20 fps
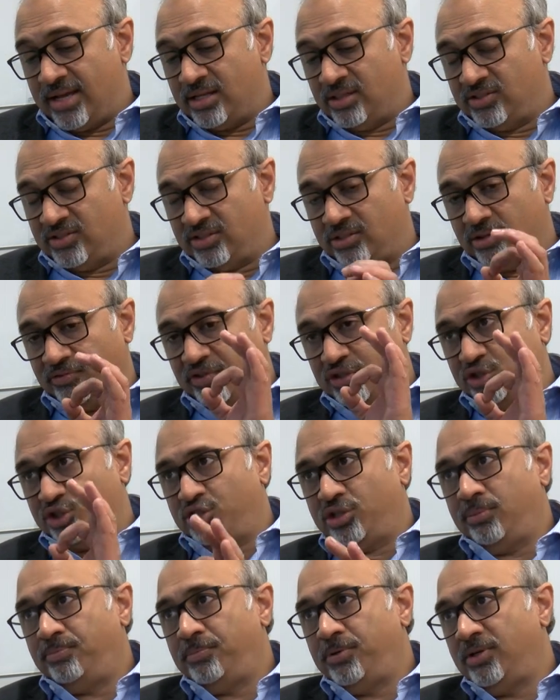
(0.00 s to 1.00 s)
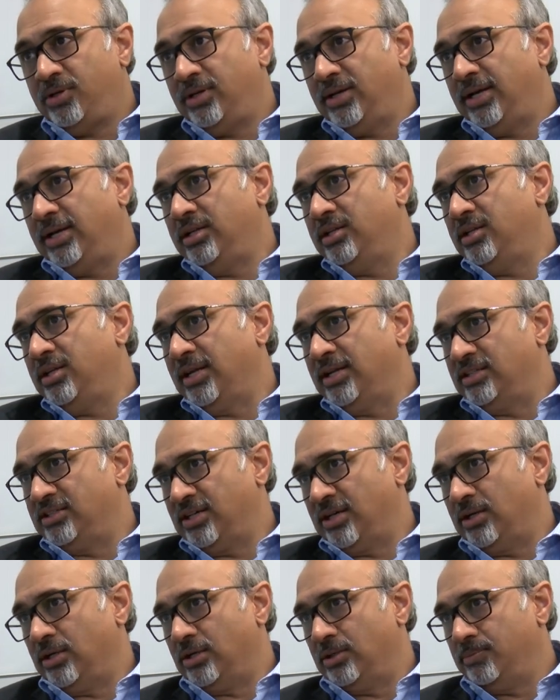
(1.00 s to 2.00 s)
consists of a chip and an
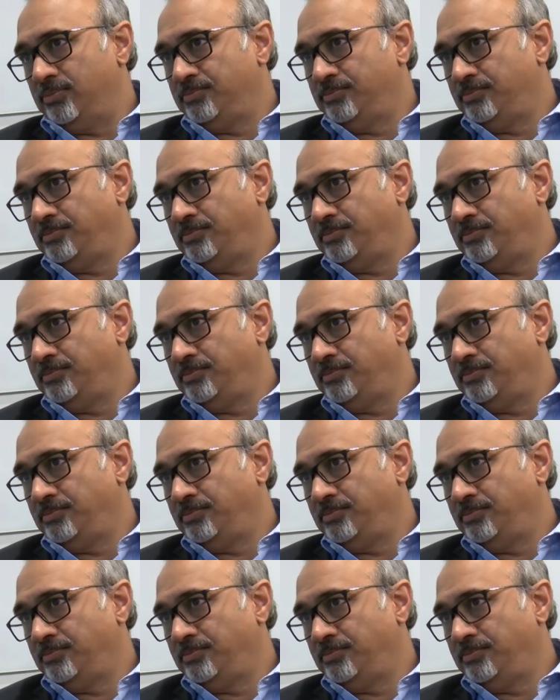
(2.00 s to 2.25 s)
antenna.